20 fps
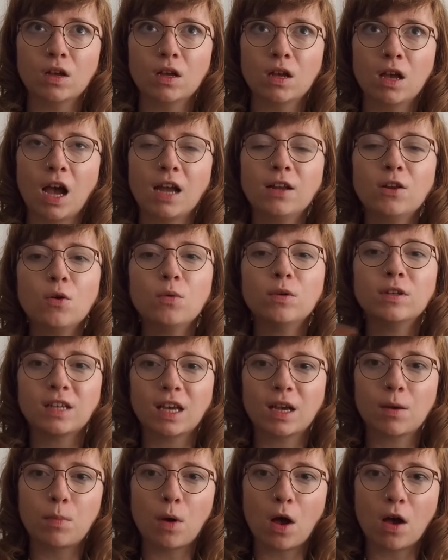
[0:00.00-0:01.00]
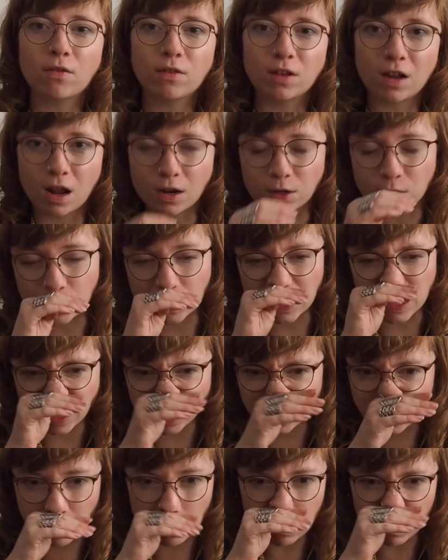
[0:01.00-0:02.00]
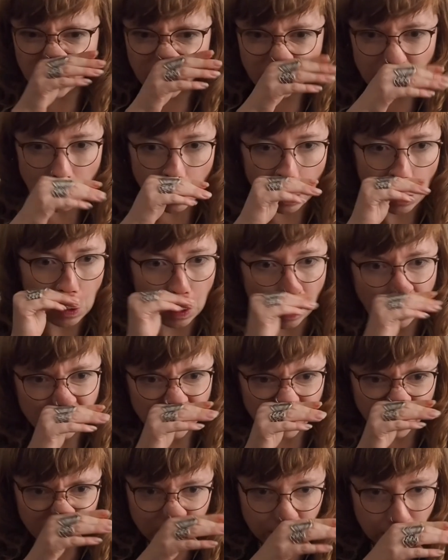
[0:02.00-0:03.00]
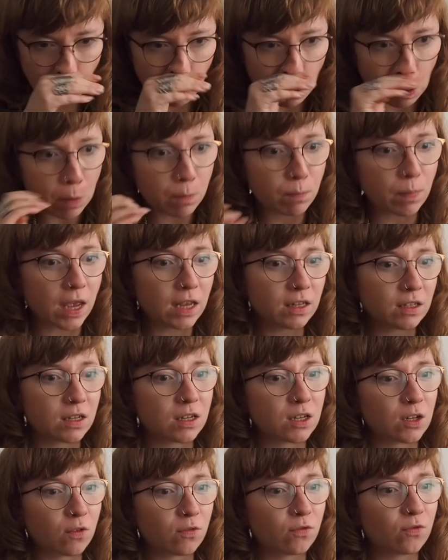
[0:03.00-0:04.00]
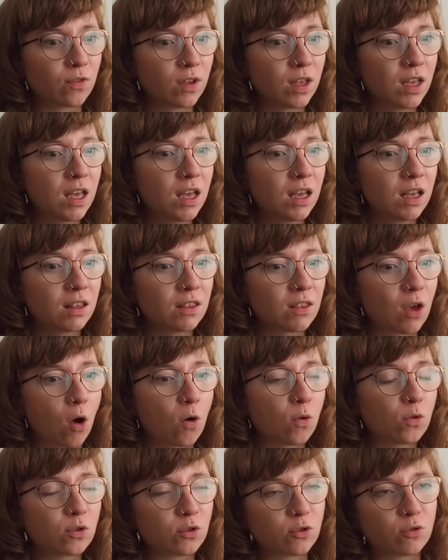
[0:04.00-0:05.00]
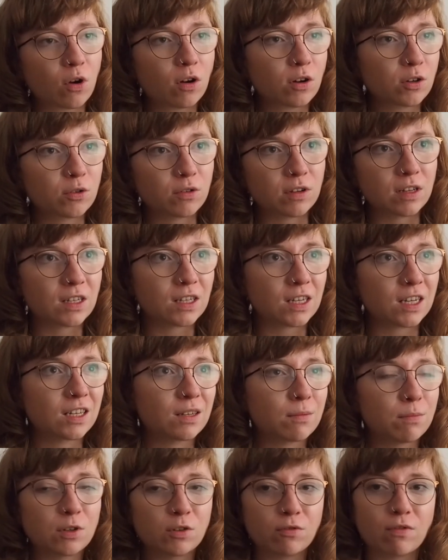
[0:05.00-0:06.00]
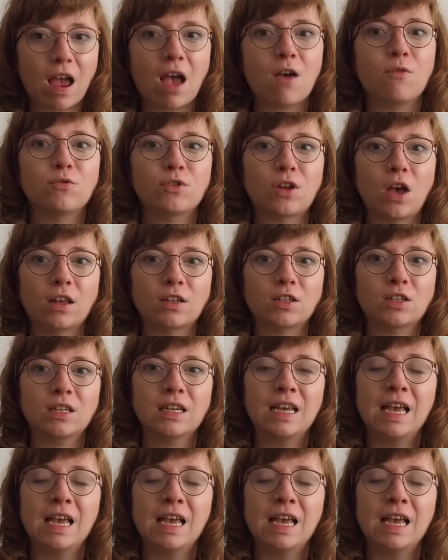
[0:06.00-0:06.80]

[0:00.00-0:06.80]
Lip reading: I know it's a part of the larger system, and I know that's the basis of the whole structure and systems around us,